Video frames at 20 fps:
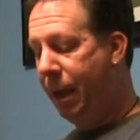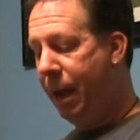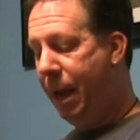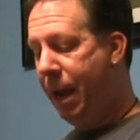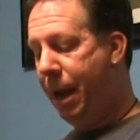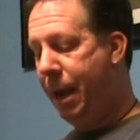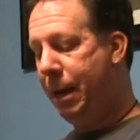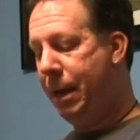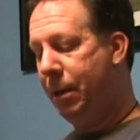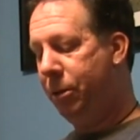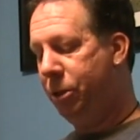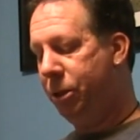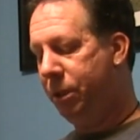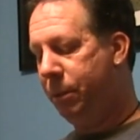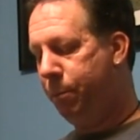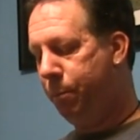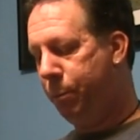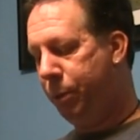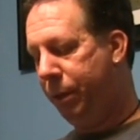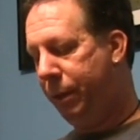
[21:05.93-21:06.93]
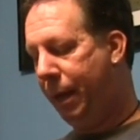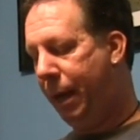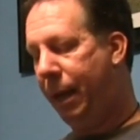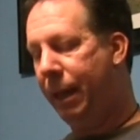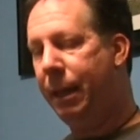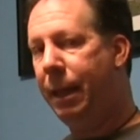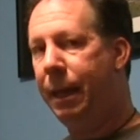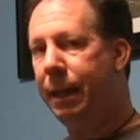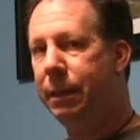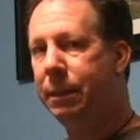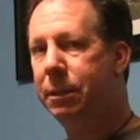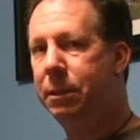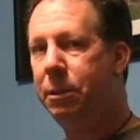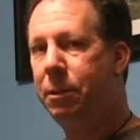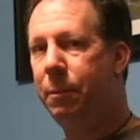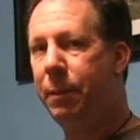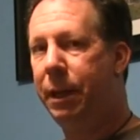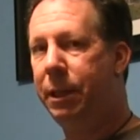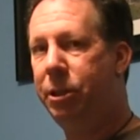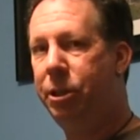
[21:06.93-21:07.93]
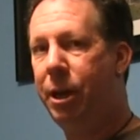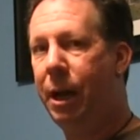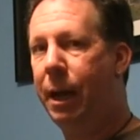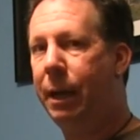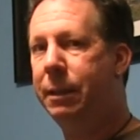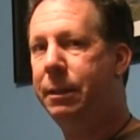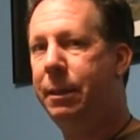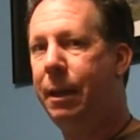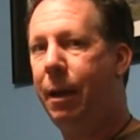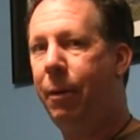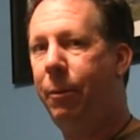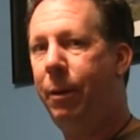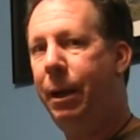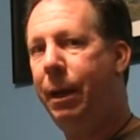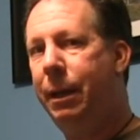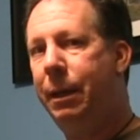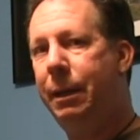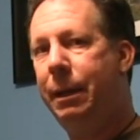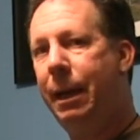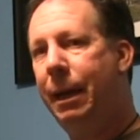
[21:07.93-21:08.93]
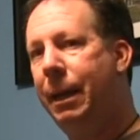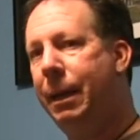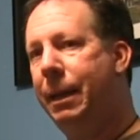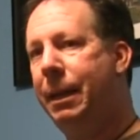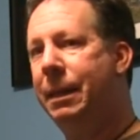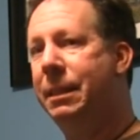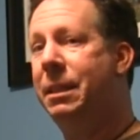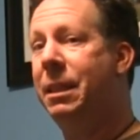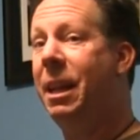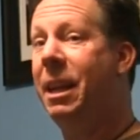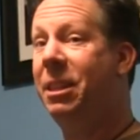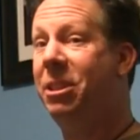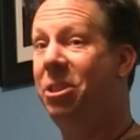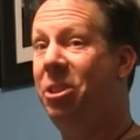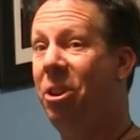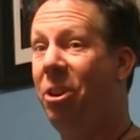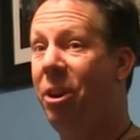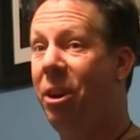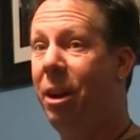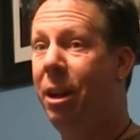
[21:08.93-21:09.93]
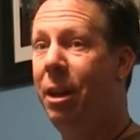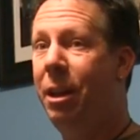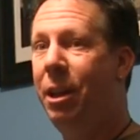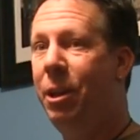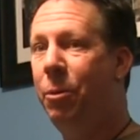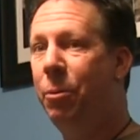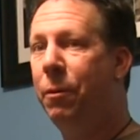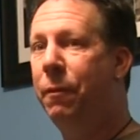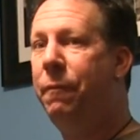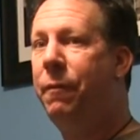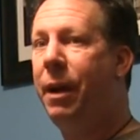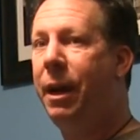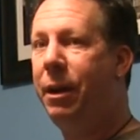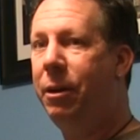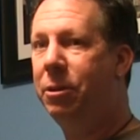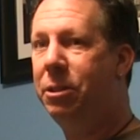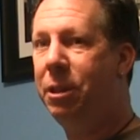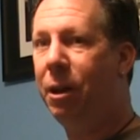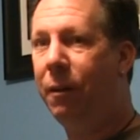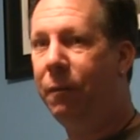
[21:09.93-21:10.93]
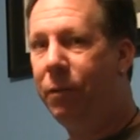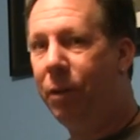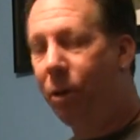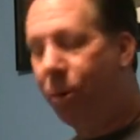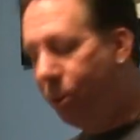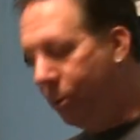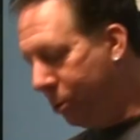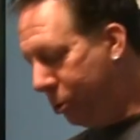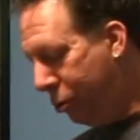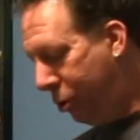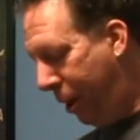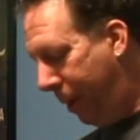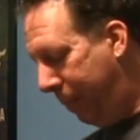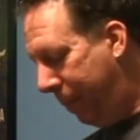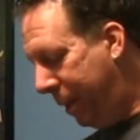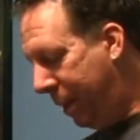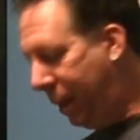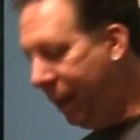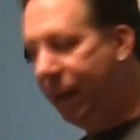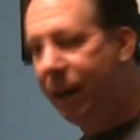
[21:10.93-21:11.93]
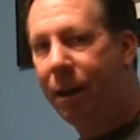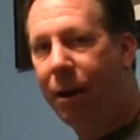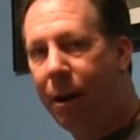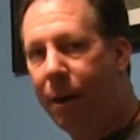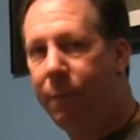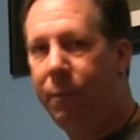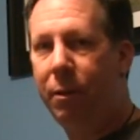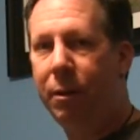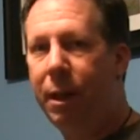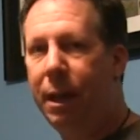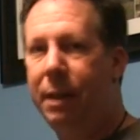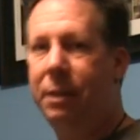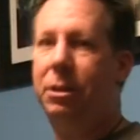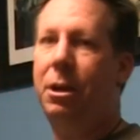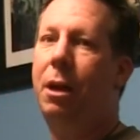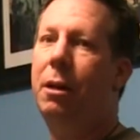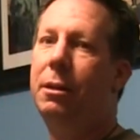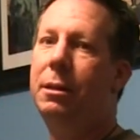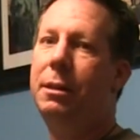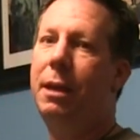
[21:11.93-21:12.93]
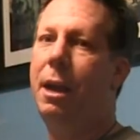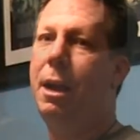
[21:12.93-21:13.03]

and I'll just put that lens to my chest. That way it kind of gets less dirt. You will find yourself the whole trip cleaning off your lens all the